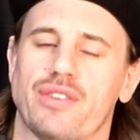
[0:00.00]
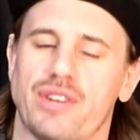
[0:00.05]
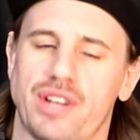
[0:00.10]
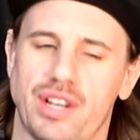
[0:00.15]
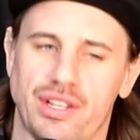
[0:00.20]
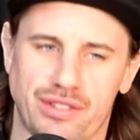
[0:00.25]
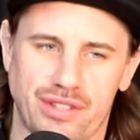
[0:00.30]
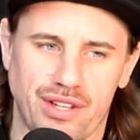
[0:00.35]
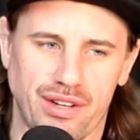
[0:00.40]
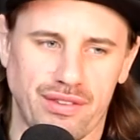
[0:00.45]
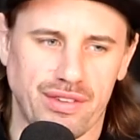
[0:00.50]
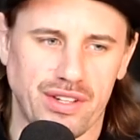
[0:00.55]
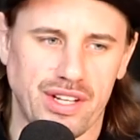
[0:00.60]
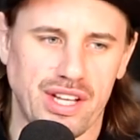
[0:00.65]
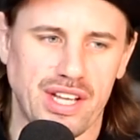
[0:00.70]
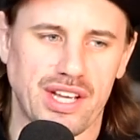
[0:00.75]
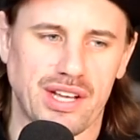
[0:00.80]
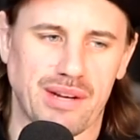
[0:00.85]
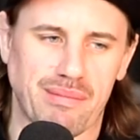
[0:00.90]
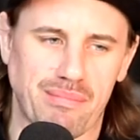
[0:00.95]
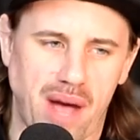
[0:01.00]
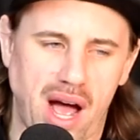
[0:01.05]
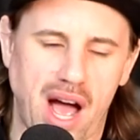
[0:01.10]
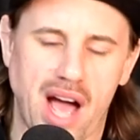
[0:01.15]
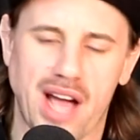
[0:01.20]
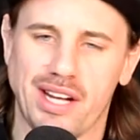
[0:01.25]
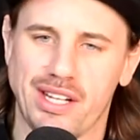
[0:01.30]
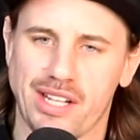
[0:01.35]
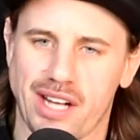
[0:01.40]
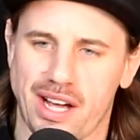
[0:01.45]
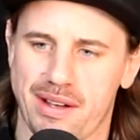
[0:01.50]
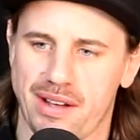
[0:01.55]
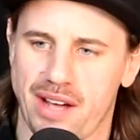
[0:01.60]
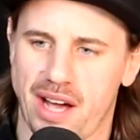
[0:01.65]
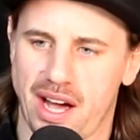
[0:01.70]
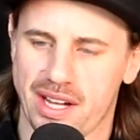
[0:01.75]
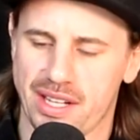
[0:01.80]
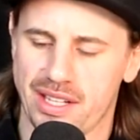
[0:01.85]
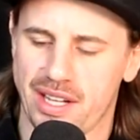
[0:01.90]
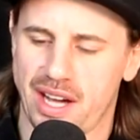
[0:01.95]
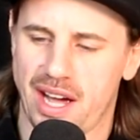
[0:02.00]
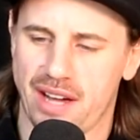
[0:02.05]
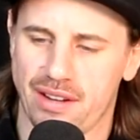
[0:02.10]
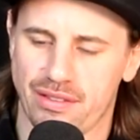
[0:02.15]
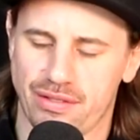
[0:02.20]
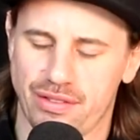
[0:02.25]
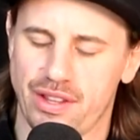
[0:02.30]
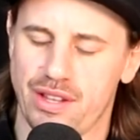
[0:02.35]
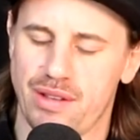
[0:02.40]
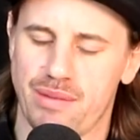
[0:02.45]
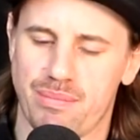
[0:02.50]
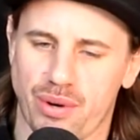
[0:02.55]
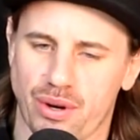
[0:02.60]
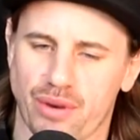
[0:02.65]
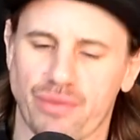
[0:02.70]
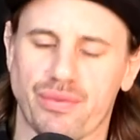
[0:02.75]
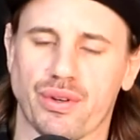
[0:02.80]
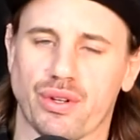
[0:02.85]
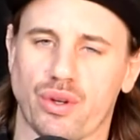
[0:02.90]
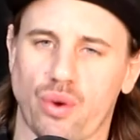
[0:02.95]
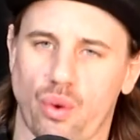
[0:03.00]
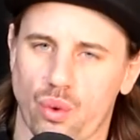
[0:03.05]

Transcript: creativity and mind, I have the perfect